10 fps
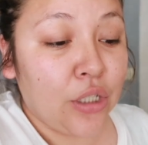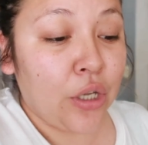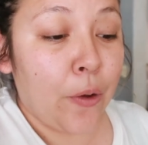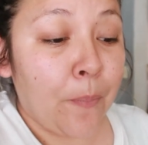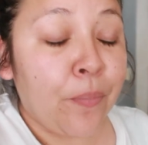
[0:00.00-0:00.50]

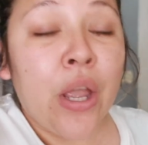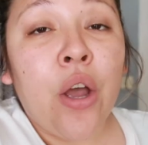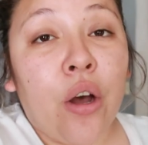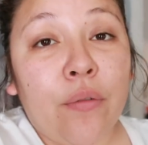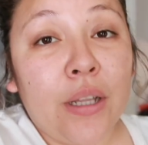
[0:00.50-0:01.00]
So
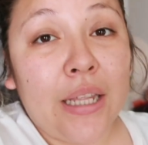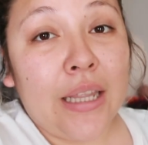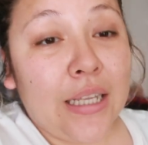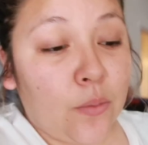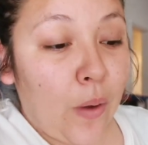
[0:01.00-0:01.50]
hopefully
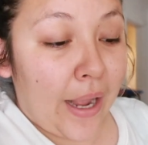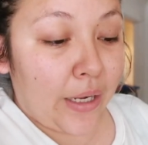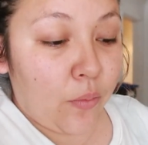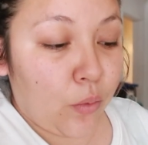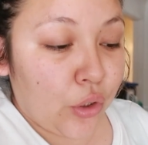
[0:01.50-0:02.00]
this
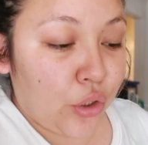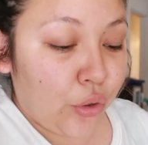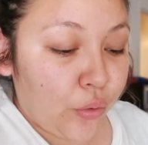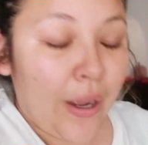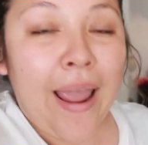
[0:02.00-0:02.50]
wagon will
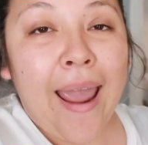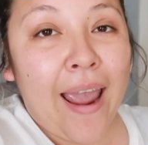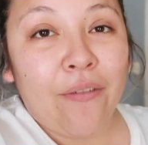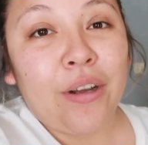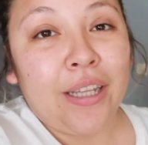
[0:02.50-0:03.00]
do
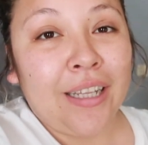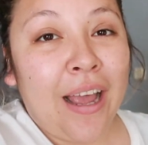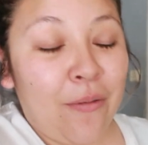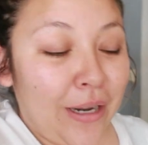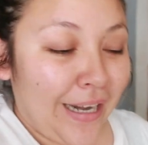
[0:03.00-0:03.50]
everything
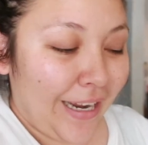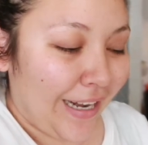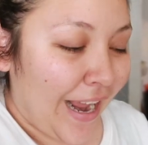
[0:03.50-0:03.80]
that we need.